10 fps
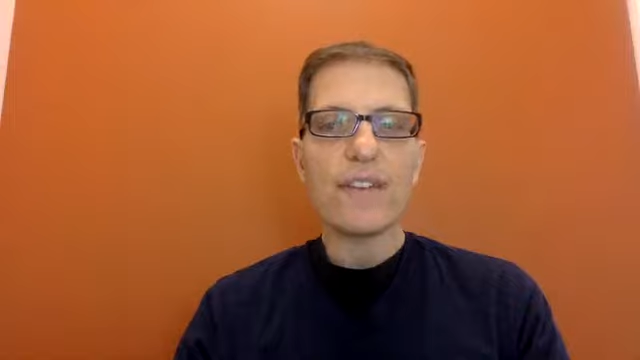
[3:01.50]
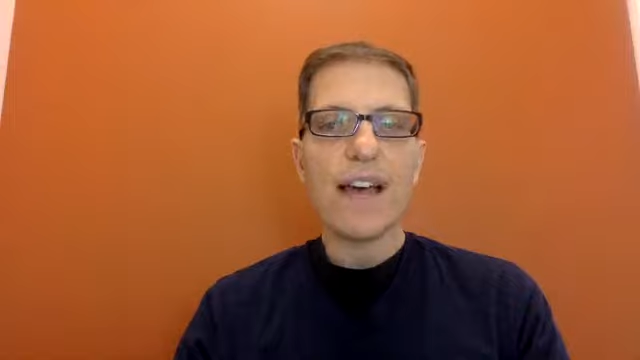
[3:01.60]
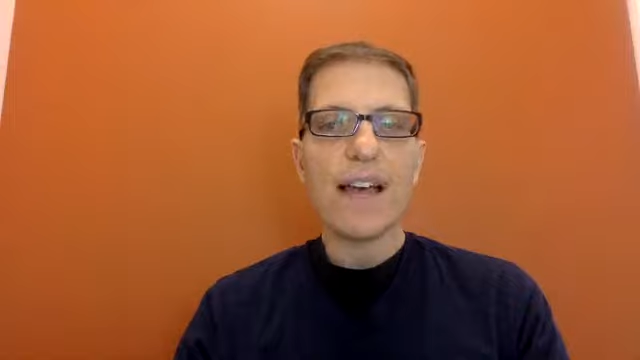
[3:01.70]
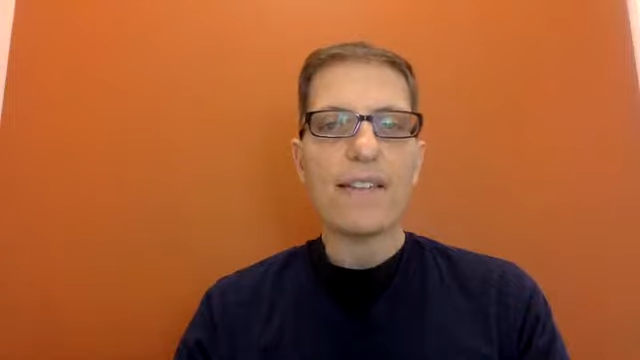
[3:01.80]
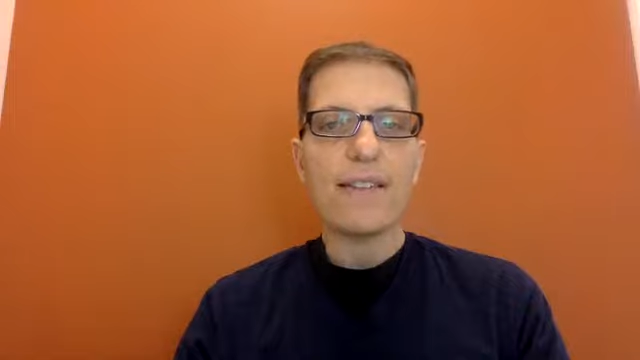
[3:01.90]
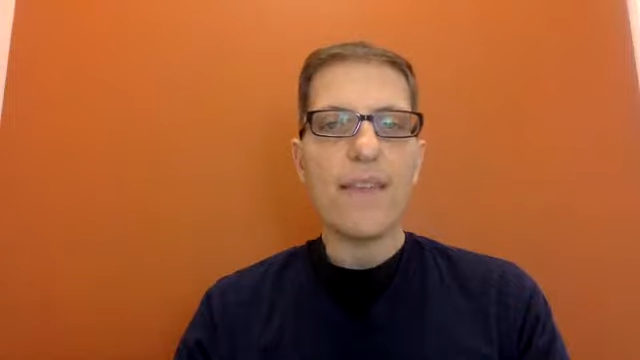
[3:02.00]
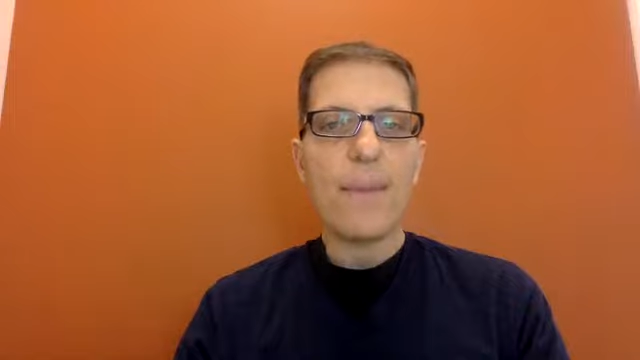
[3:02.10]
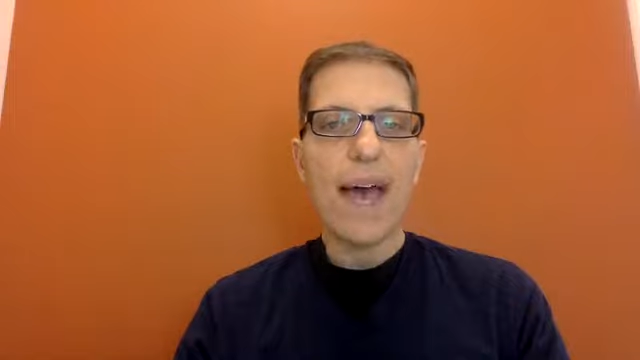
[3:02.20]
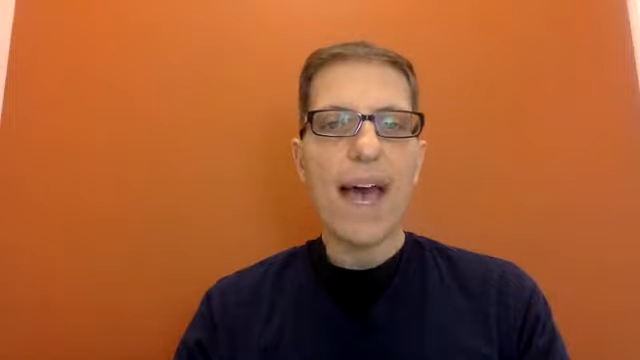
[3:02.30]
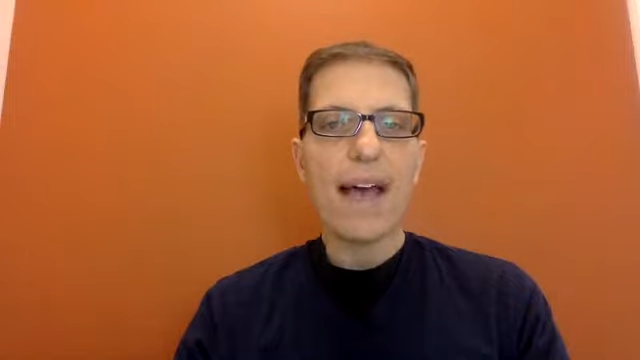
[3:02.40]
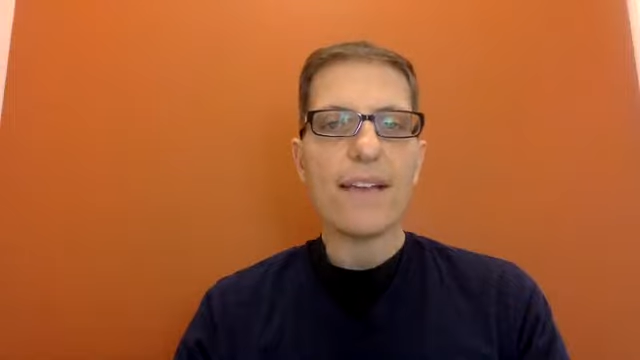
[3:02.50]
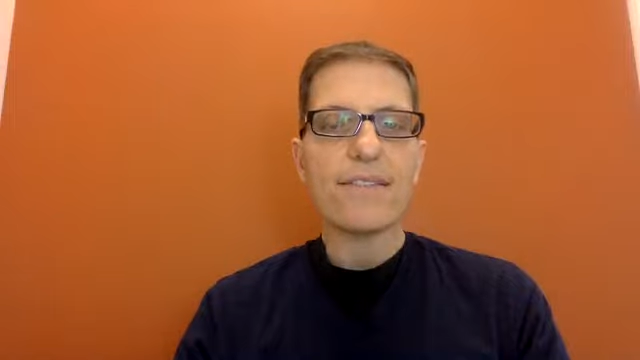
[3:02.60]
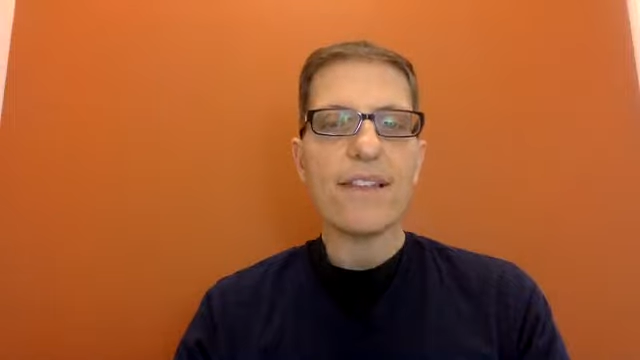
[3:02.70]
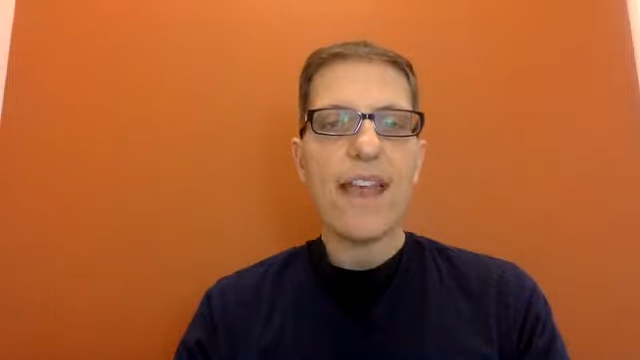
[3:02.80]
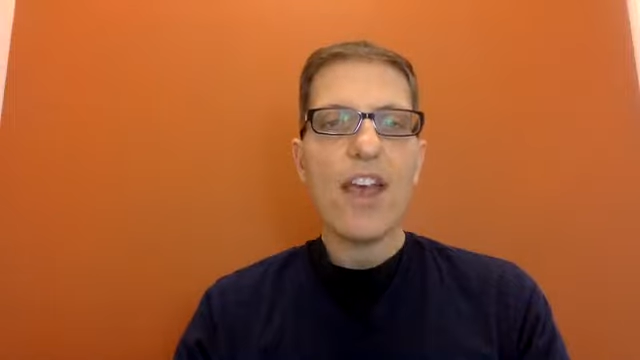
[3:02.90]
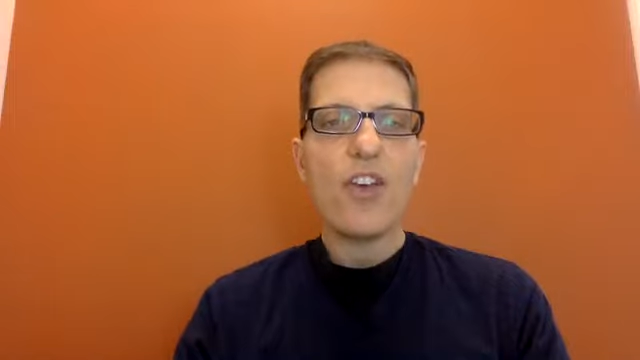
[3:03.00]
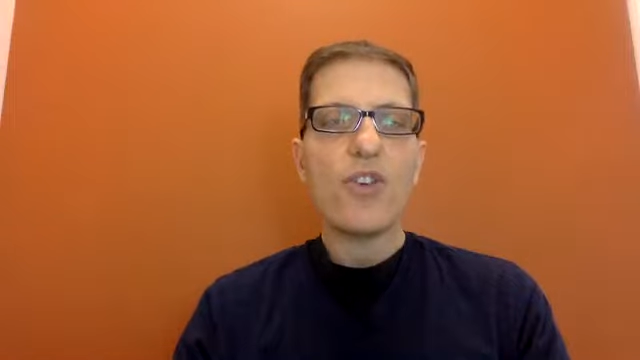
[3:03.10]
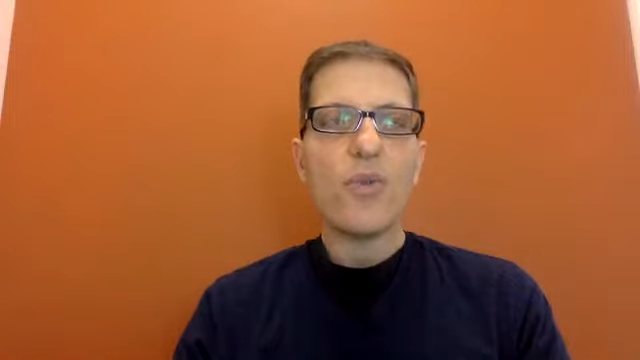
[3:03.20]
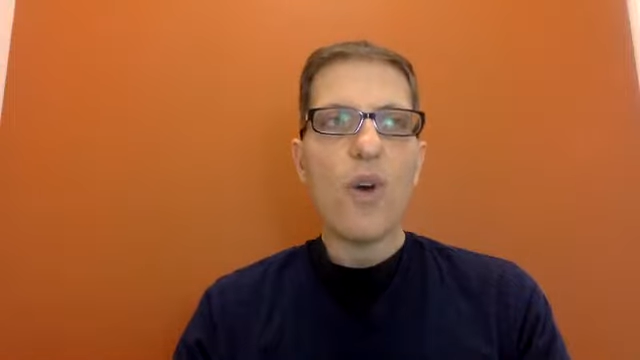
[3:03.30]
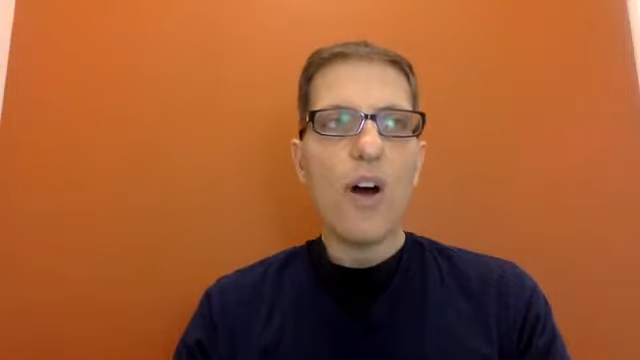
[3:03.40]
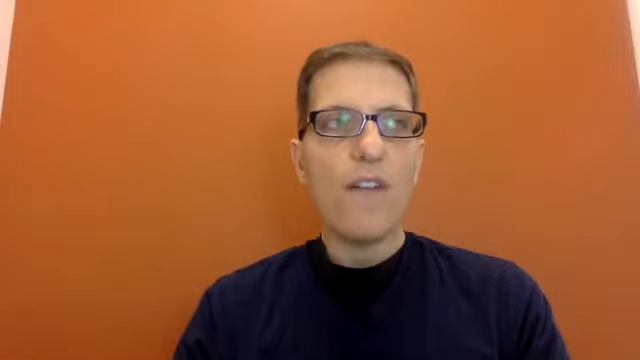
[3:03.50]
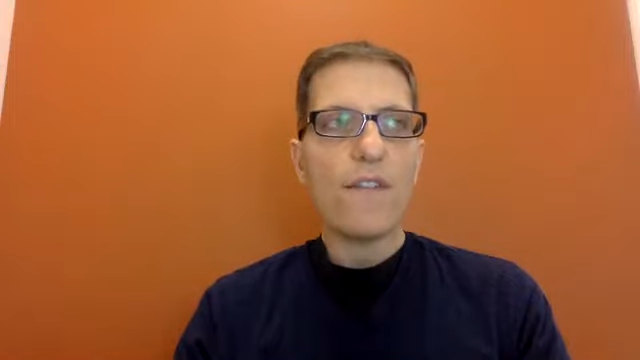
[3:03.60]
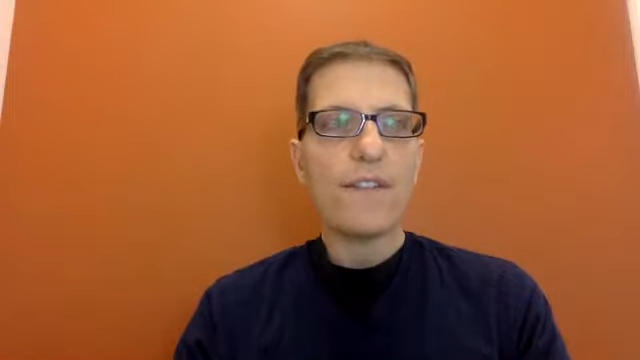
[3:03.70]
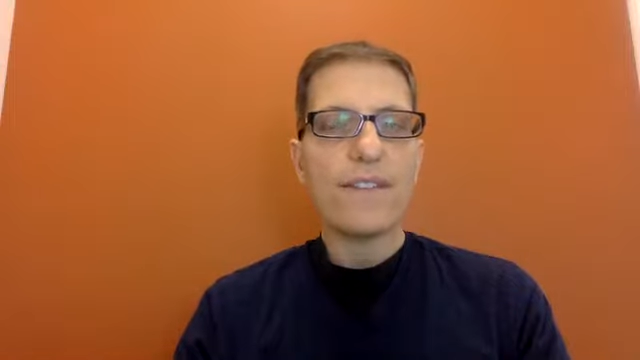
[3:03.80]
diets in the past, you often